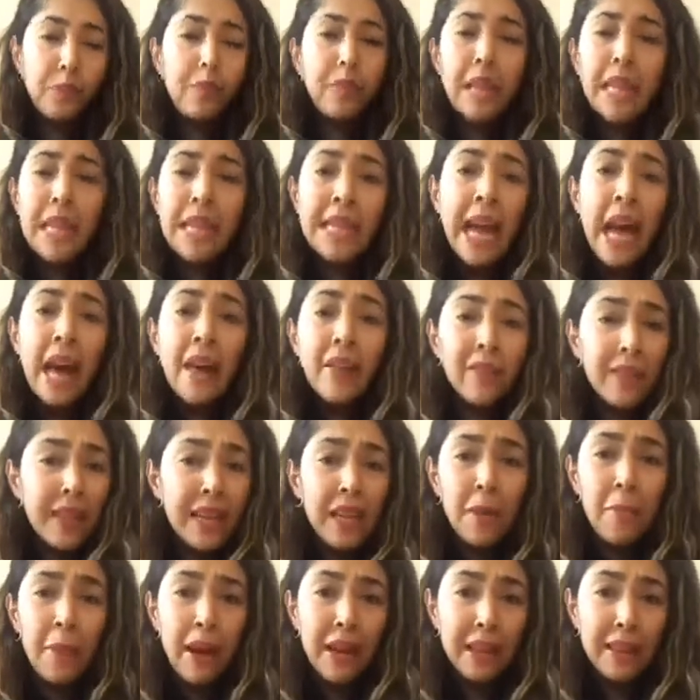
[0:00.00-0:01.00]
Now
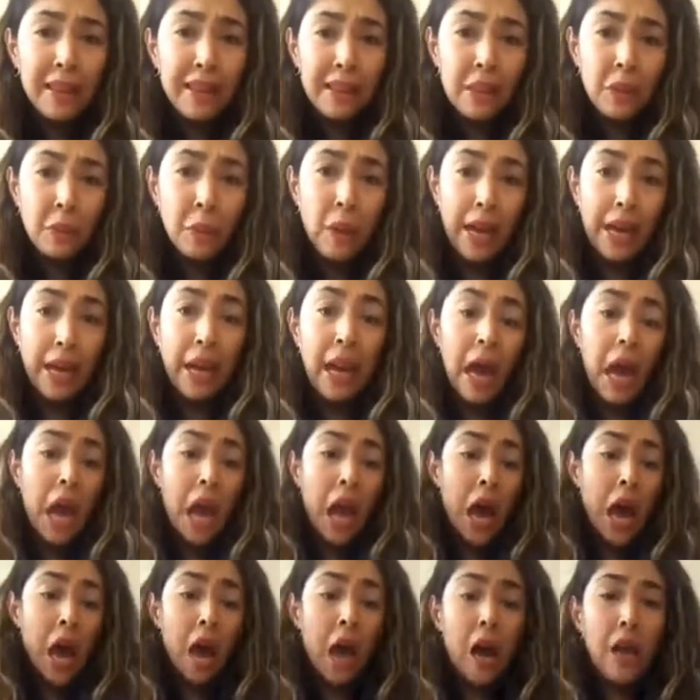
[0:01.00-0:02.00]
think about it this way.
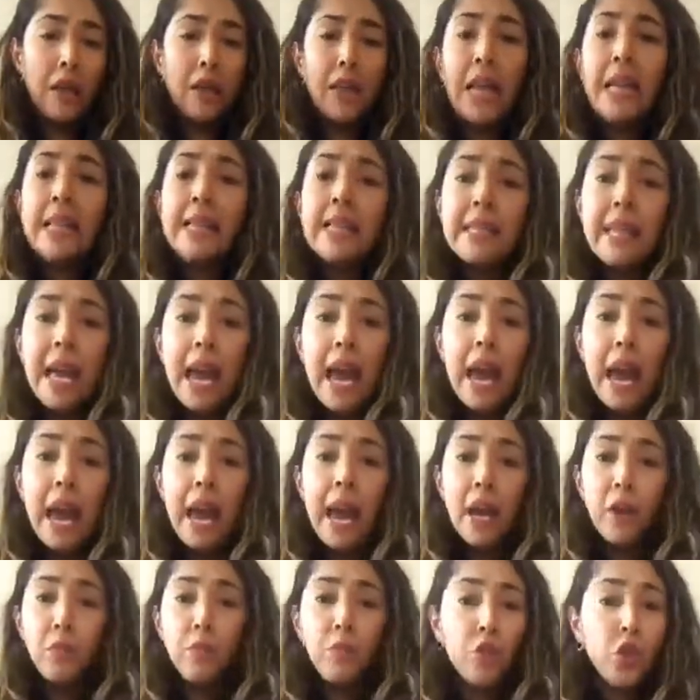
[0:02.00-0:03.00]
Let's
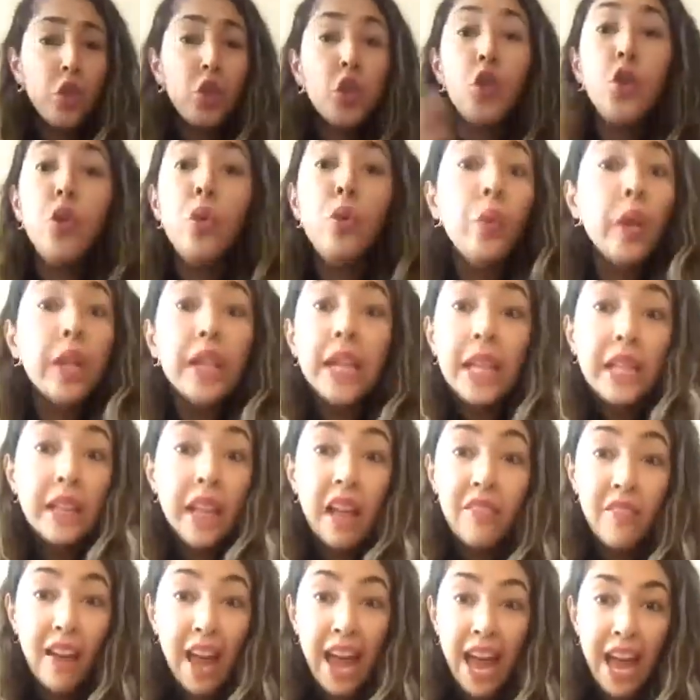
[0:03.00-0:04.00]
say you really
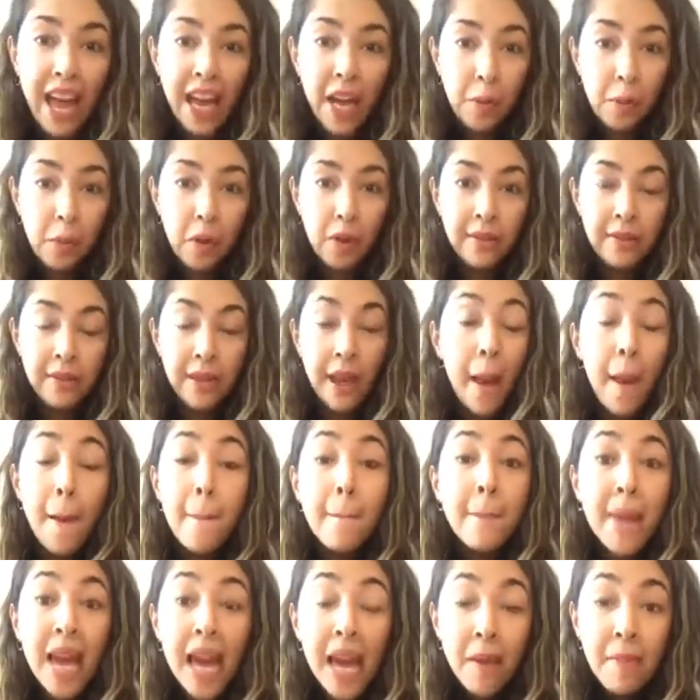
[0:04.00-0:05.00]
love animals.
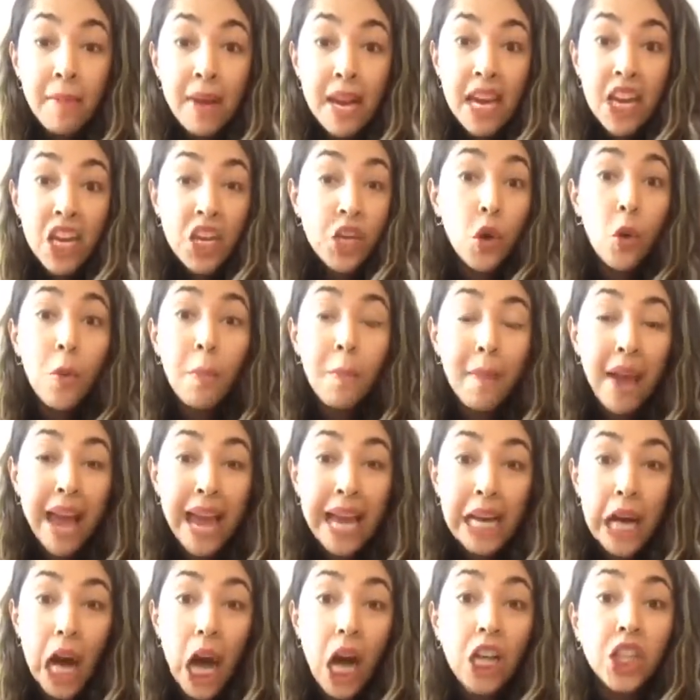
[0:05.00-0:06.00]
Maybe you'll
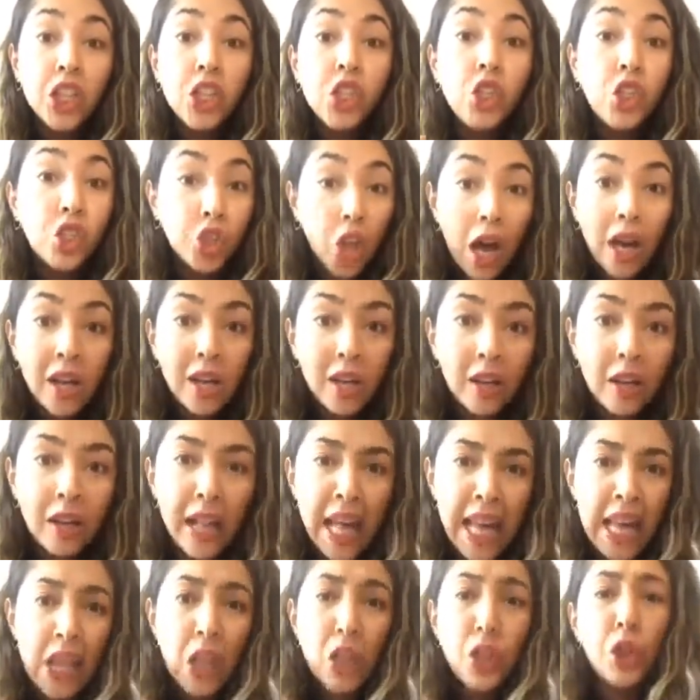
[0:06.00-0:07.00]
make a jungle
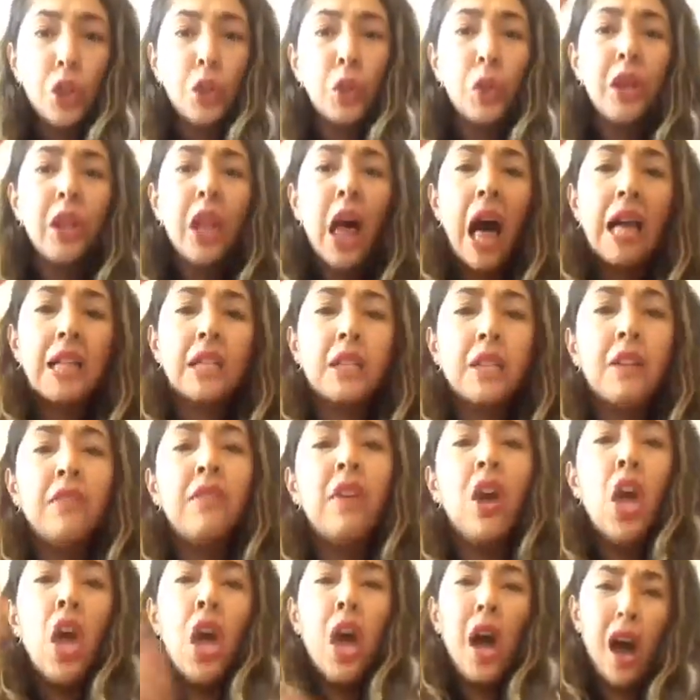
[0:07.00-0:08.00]
and include lots
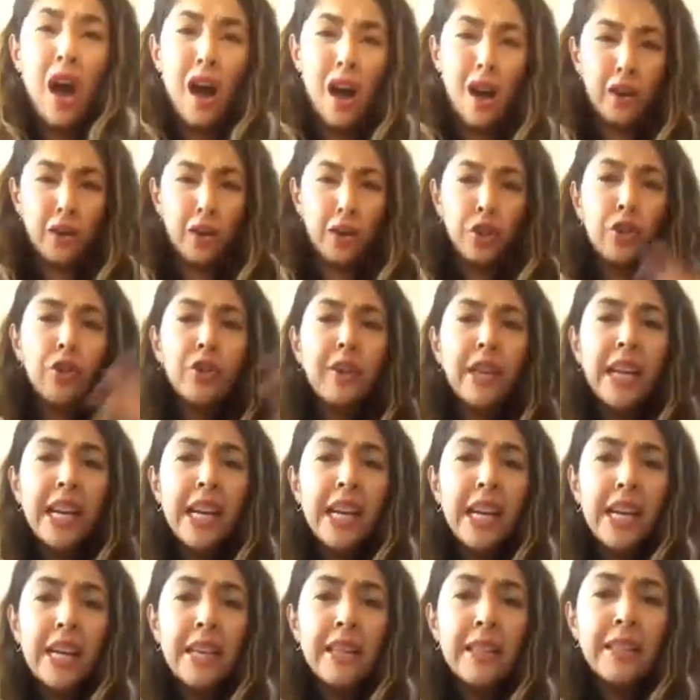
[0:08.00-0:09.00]
of
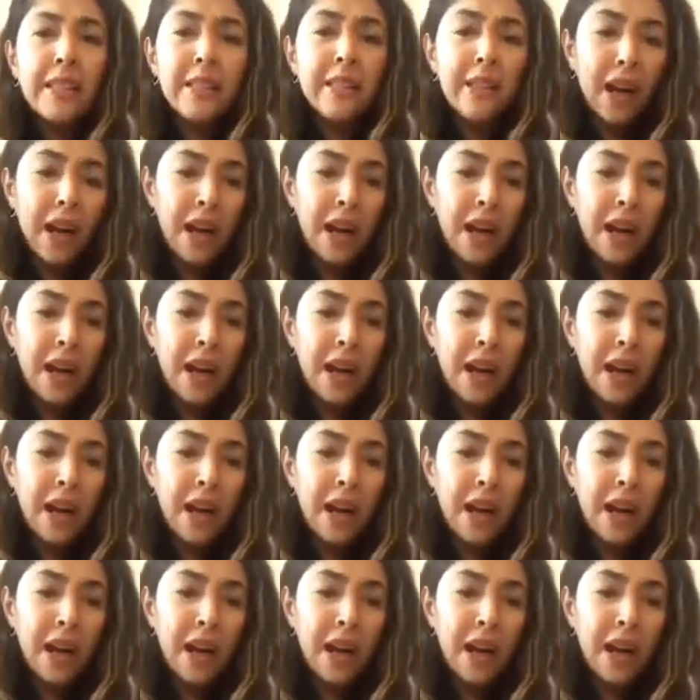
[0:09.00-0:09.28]
greens,